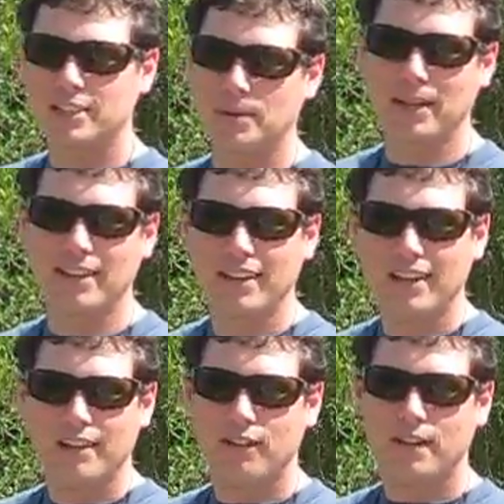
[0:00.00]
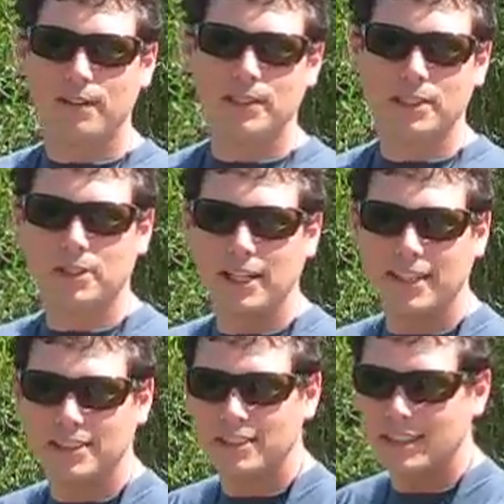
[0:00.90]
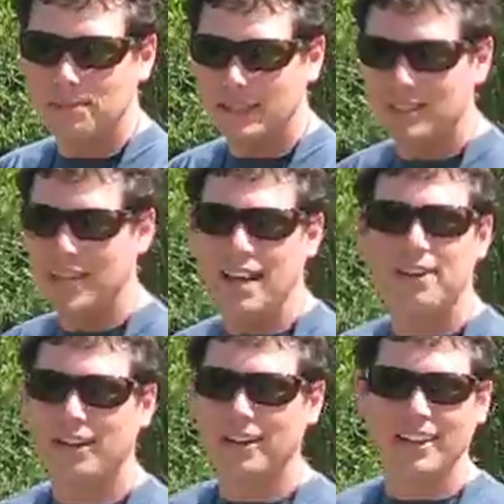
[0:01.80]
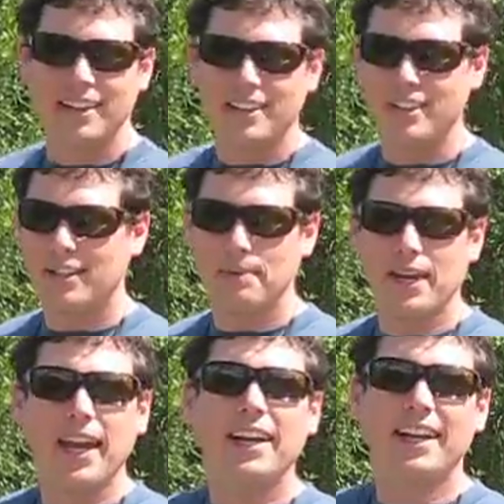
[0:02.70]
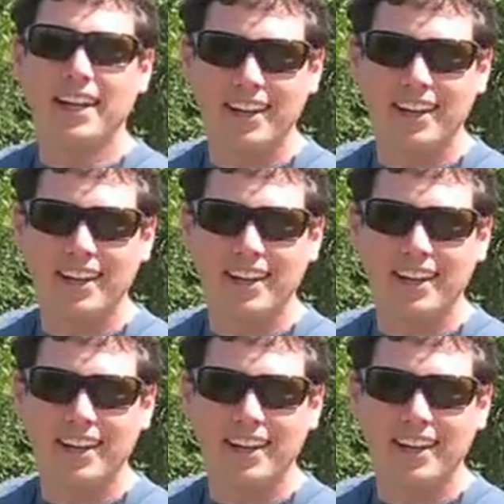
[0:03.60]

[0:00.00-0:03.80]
fly fishing's great because you can be 10 or you can be 80.